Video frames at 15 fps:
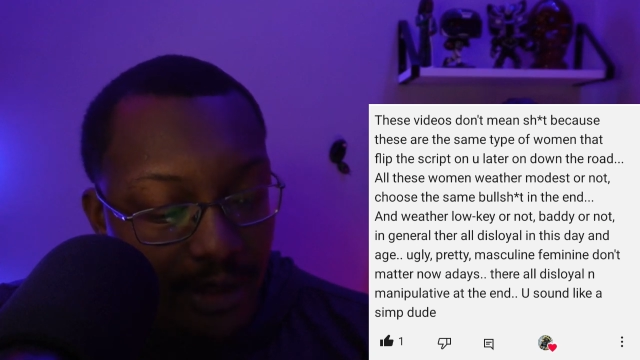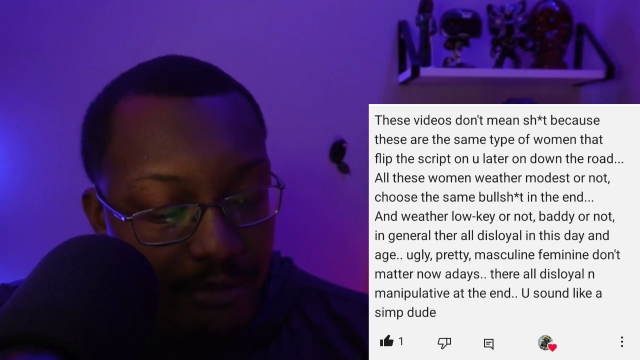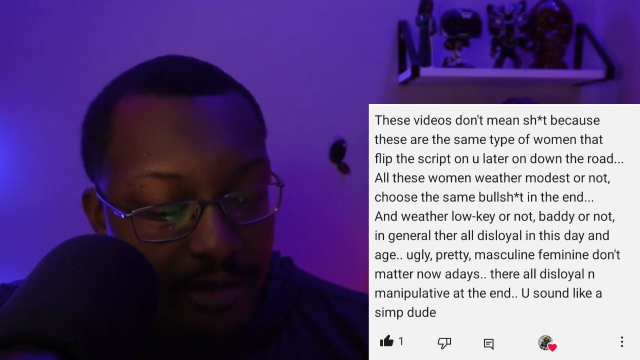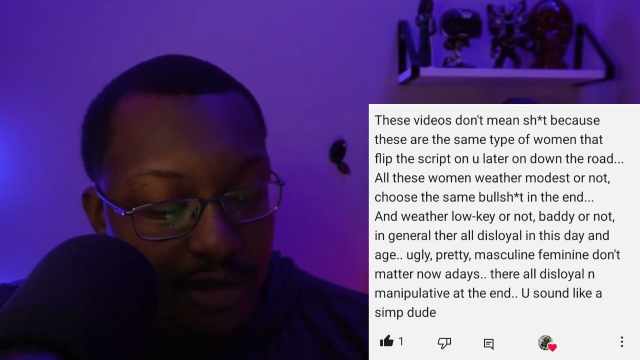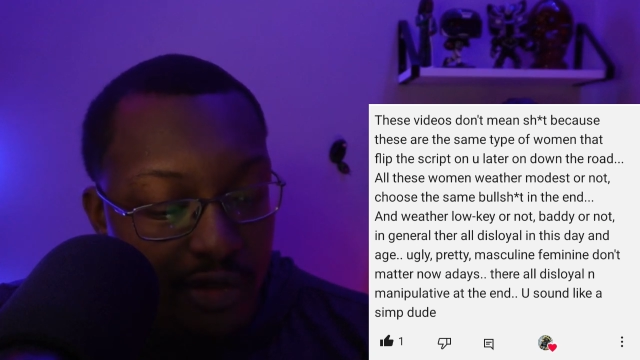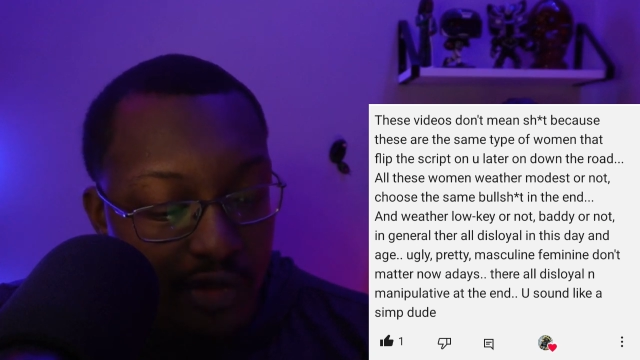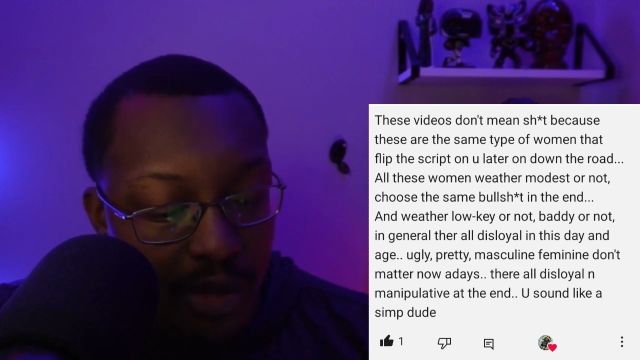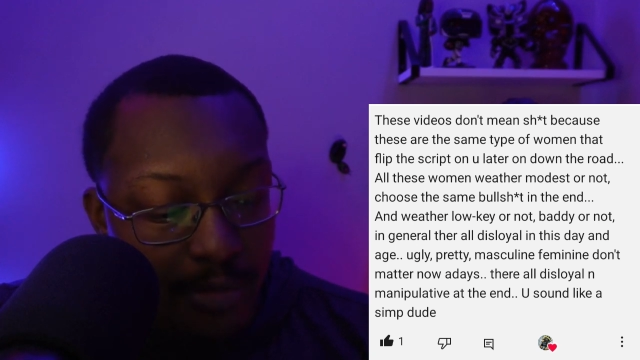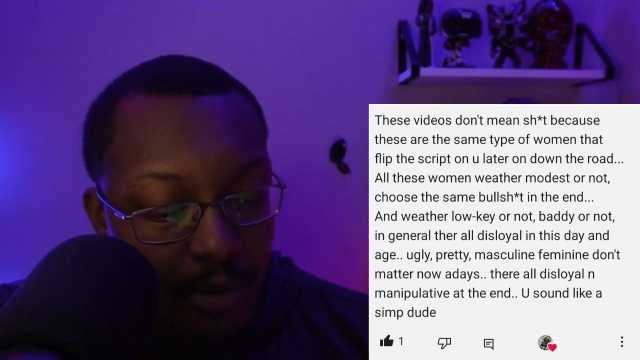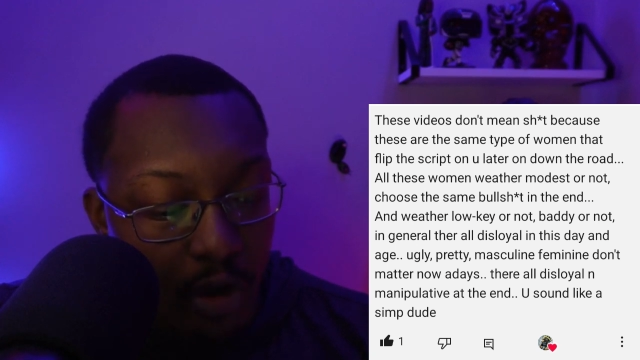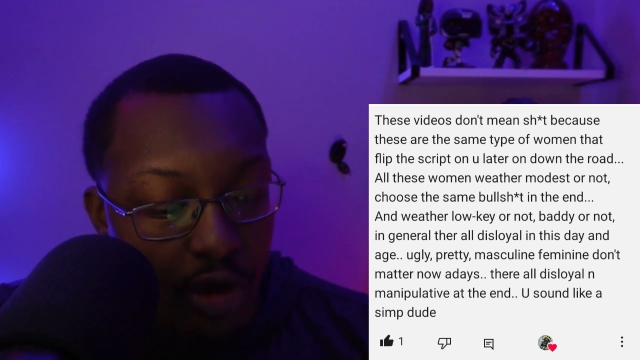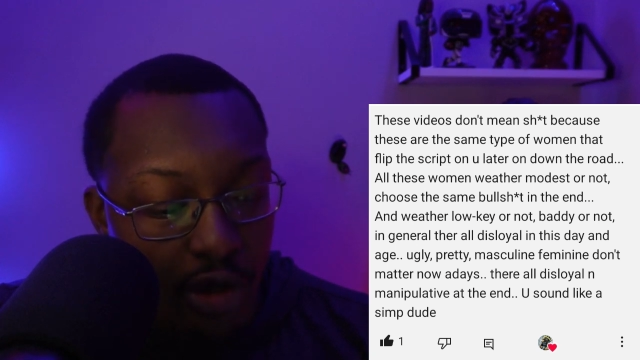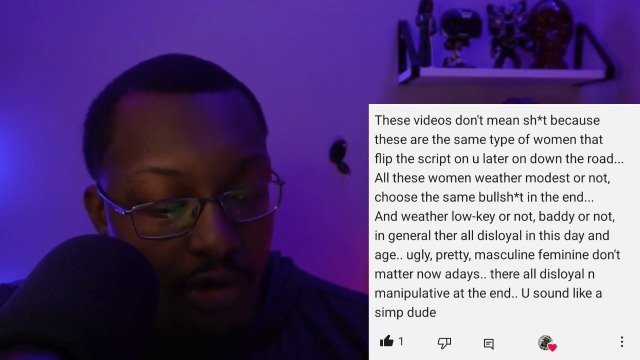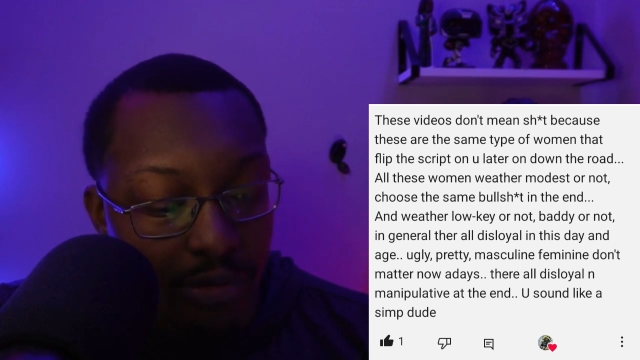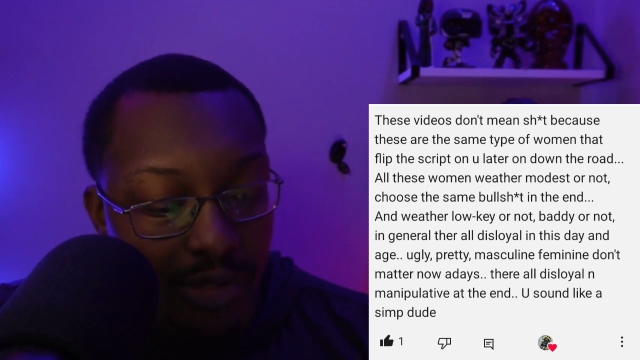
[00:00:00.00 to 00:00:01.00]
flip the script
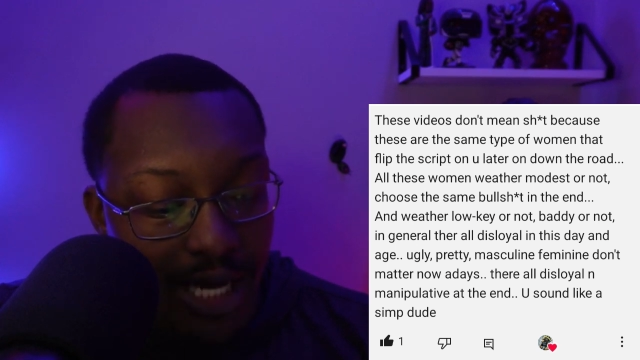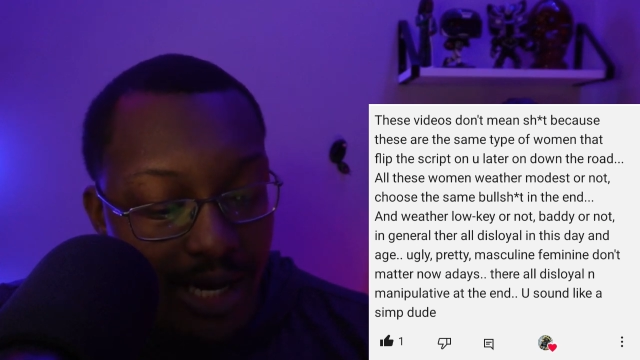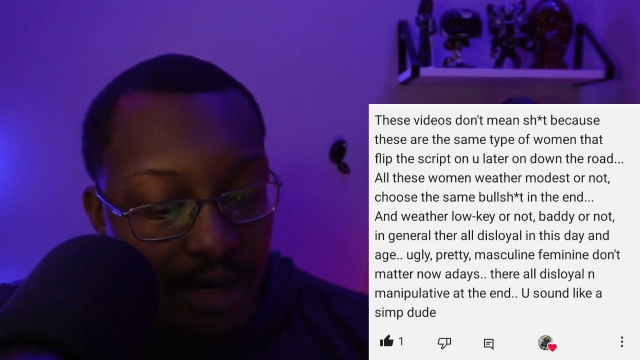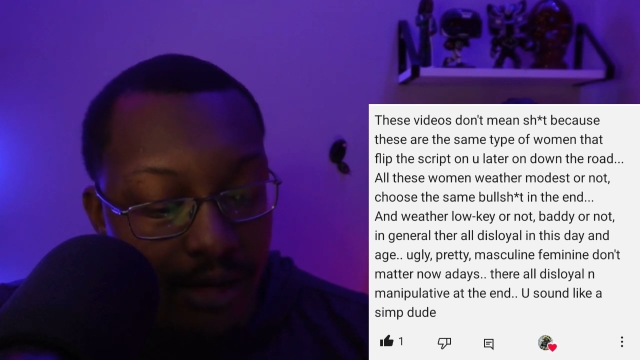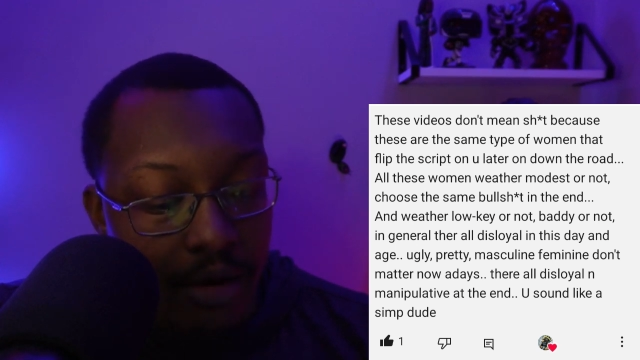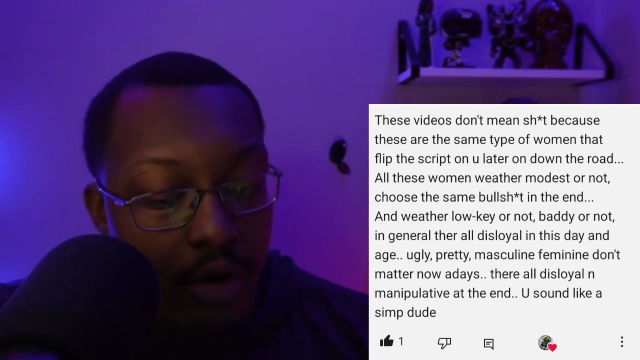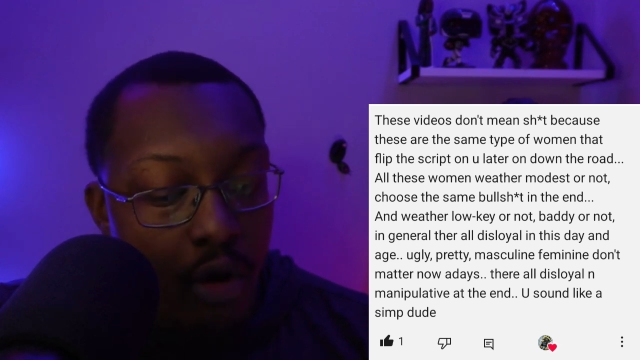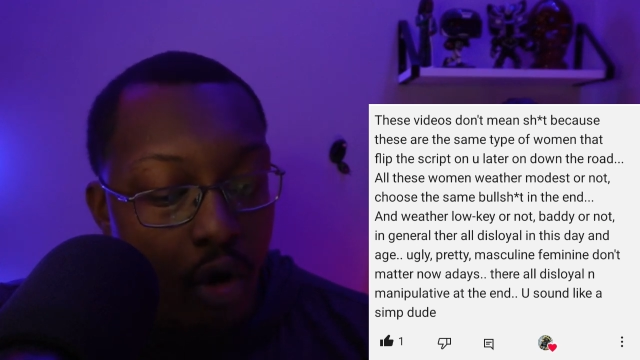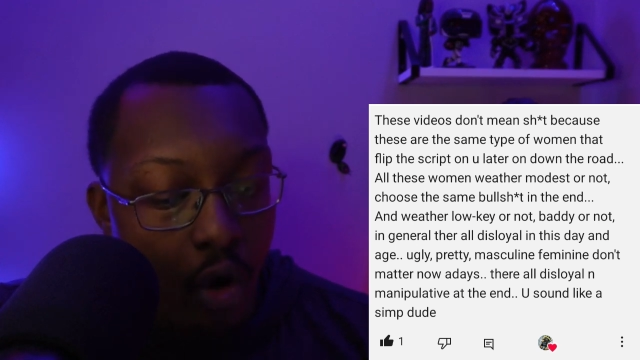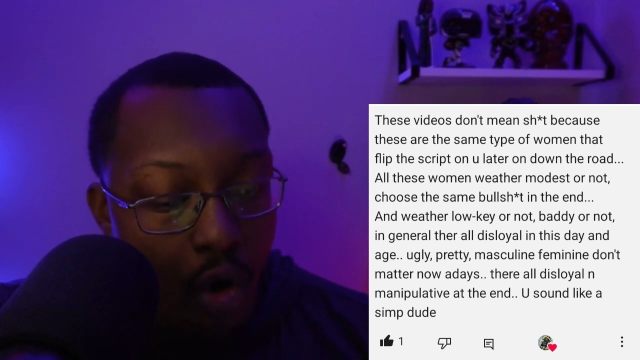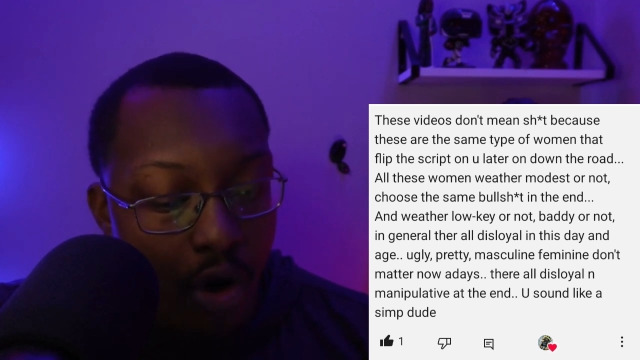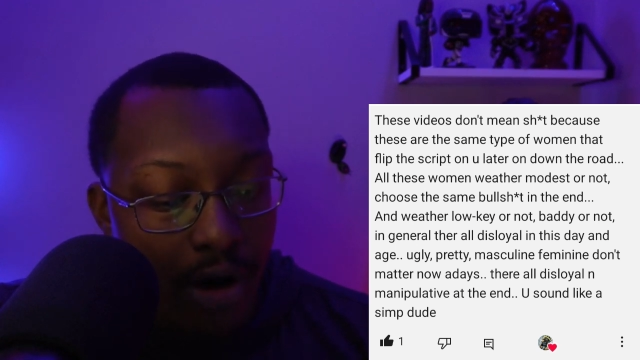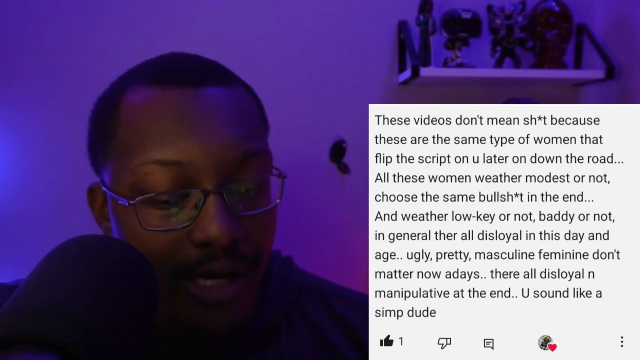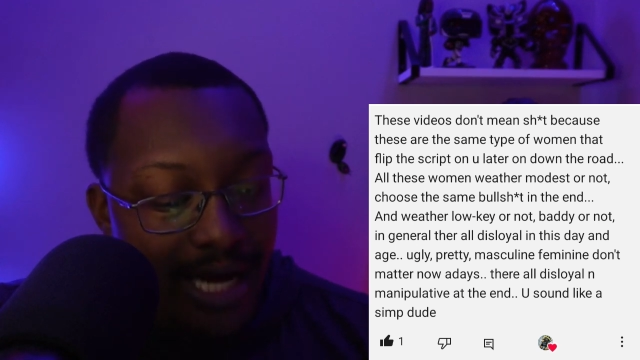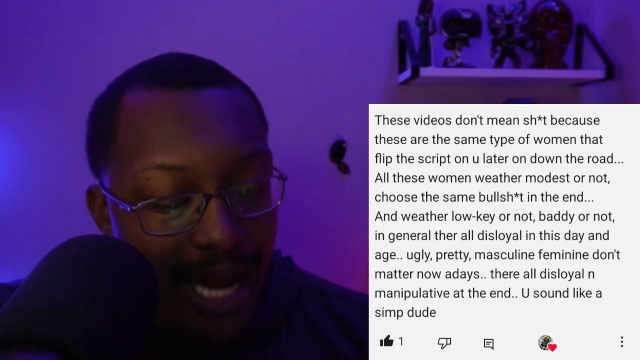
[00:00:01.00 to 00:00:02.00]
on you later
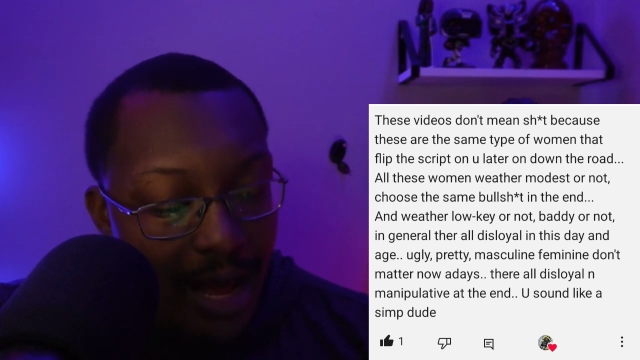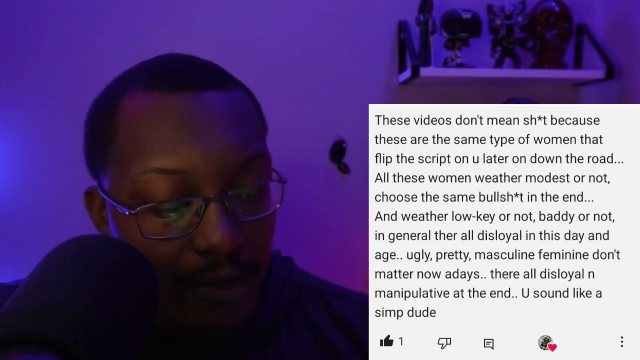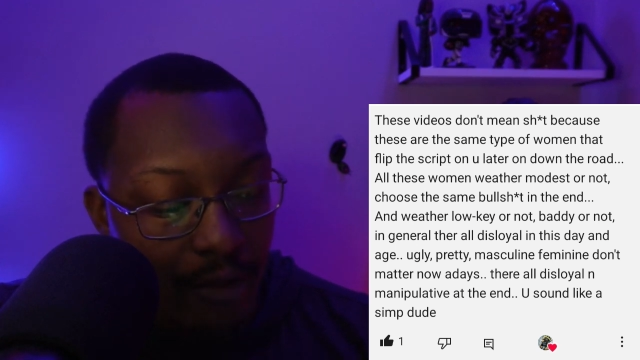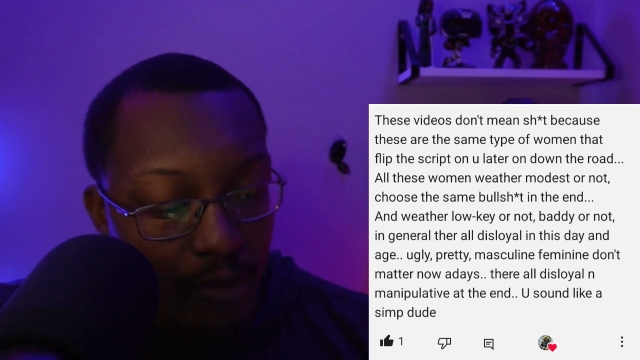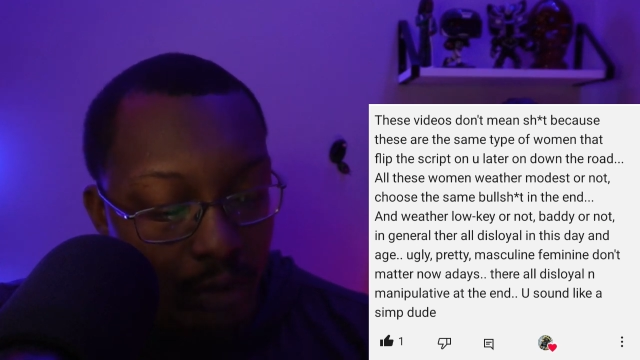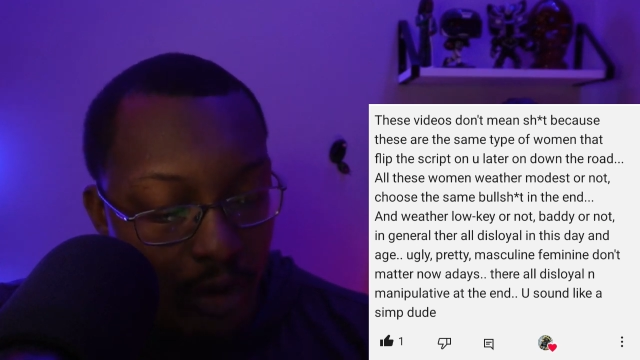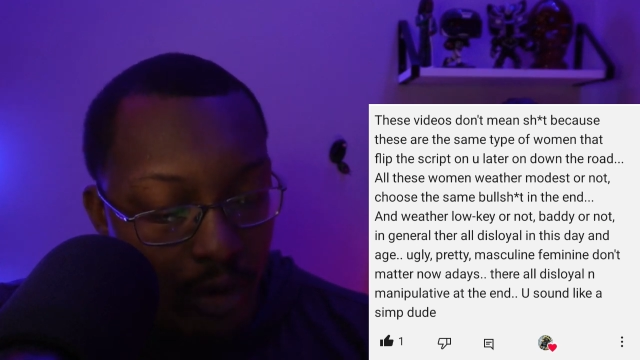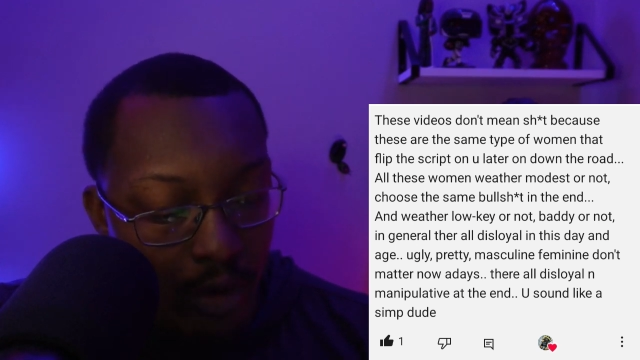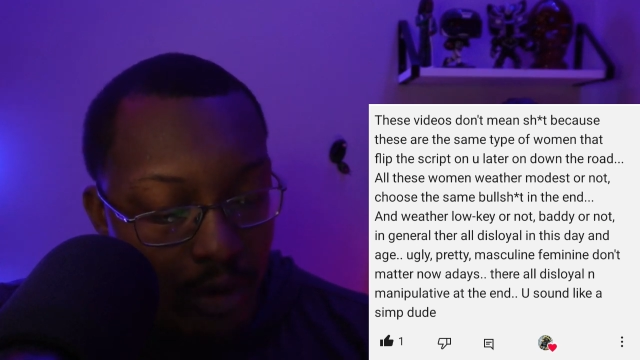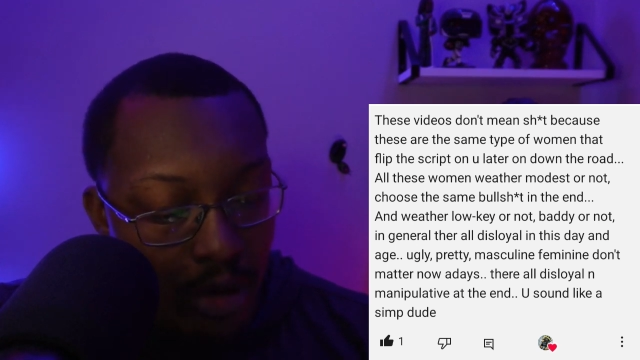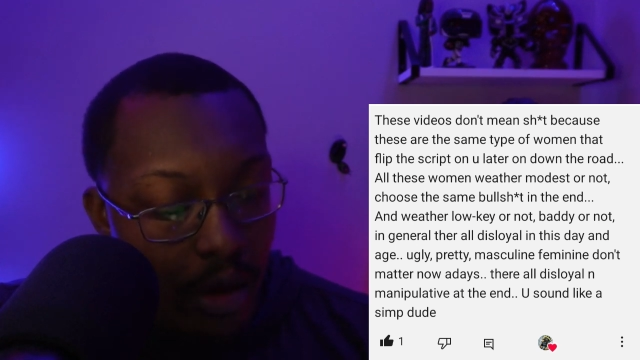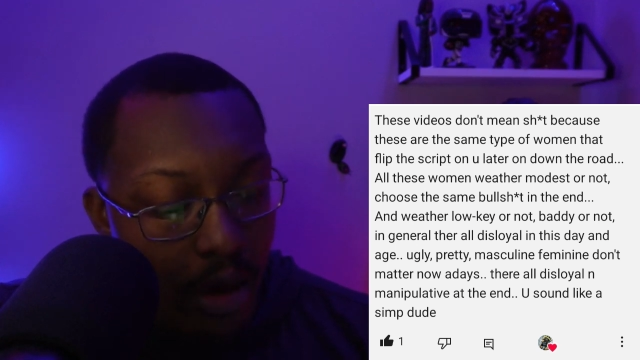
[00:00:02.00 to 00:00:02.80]
on down the road.